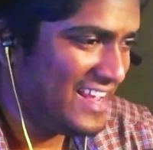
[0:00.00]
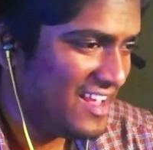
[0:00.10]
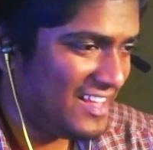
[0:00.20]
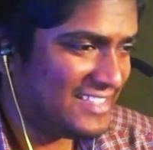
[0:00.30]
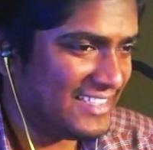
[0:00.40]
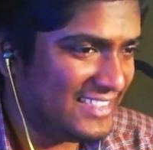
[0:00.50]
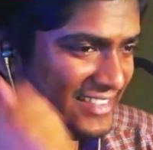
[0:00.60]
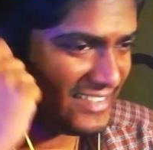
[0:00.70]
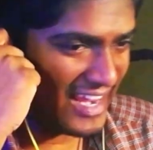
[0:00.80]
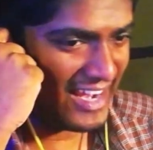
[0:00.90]
That's
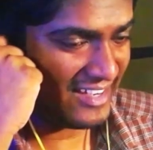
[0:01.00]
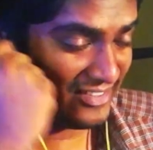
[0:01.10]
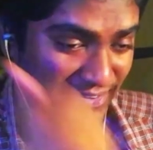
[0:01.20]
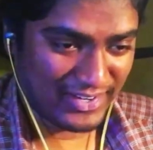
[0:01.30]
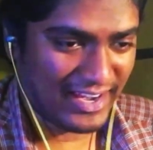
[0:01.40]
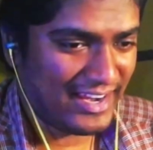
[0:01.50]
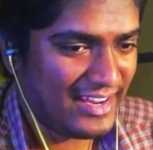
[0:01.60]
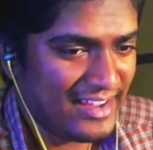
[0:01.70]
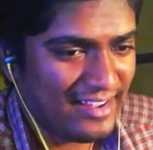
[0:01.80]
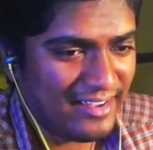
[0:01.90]
insane. Okay,
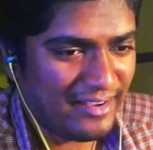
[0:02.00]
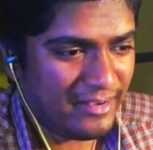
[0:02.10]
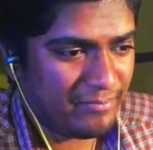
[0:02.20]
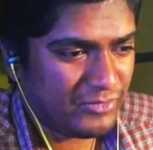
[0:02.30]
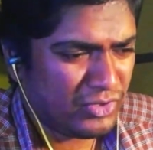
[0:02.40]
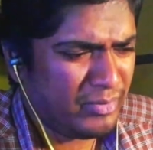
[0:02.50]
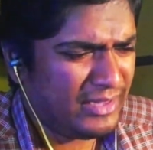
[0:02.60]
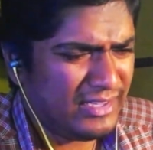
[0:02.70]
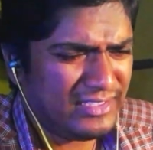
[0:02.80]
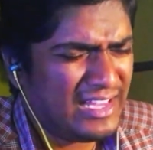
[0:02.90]
so many
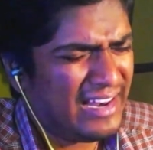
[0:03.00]
things.